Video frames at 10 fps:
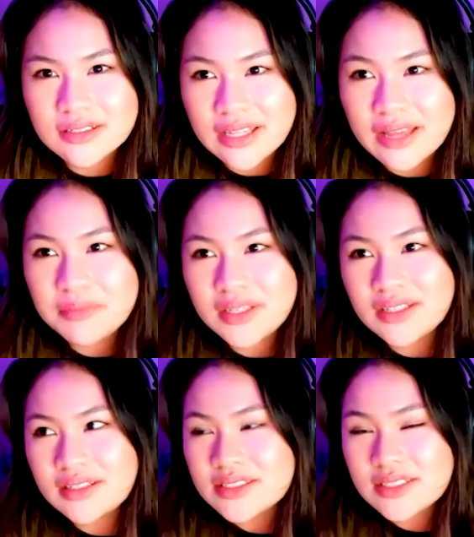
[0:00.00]
let
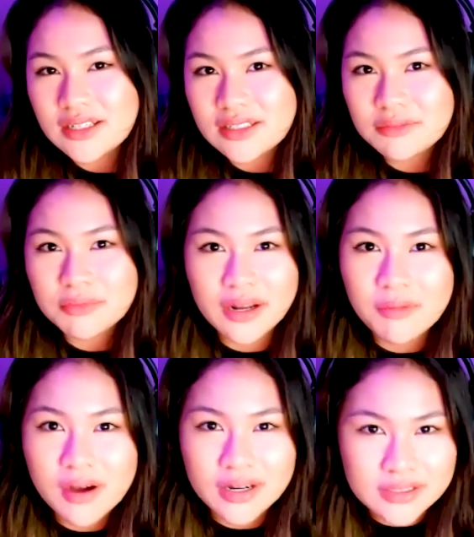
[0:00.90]
me study what I
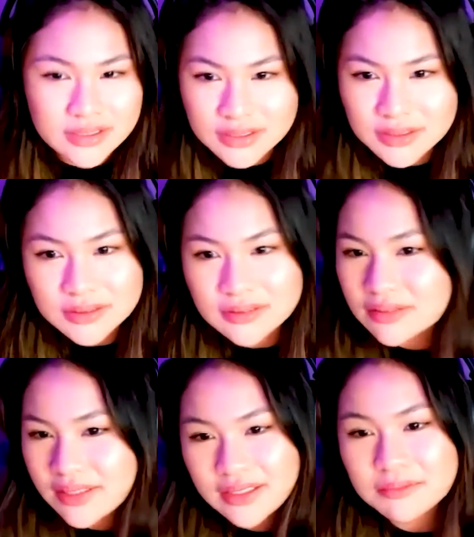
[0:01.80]
wanted to do,
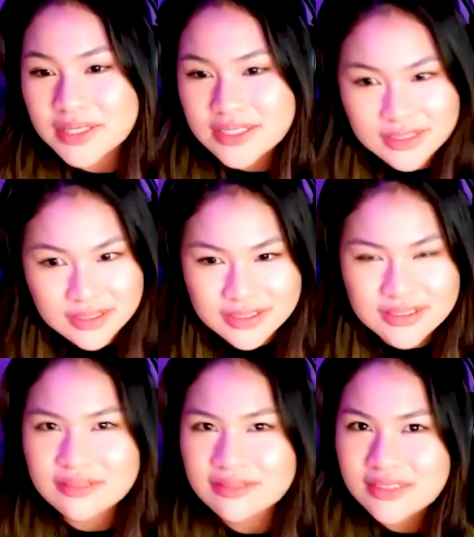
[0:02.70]
like
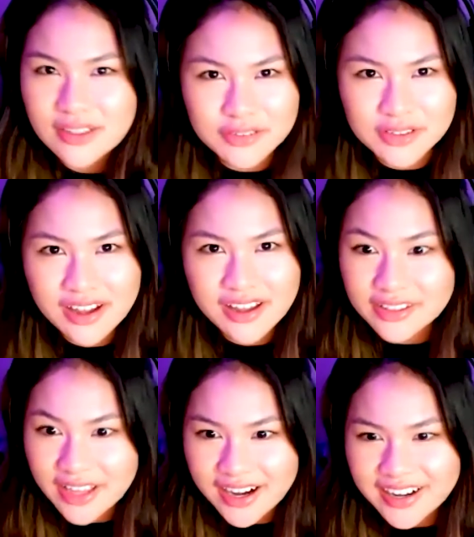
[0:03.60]
business, definitely not
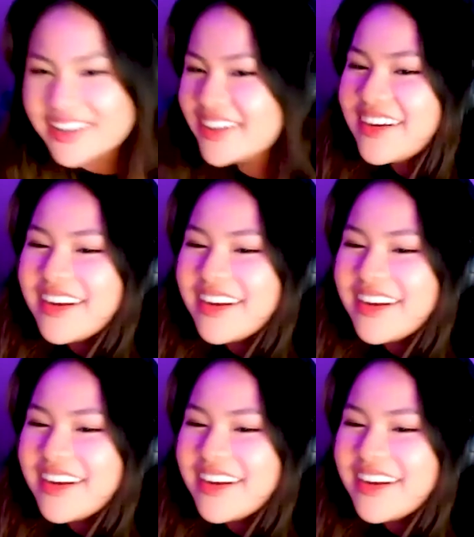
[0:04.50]
healthcare.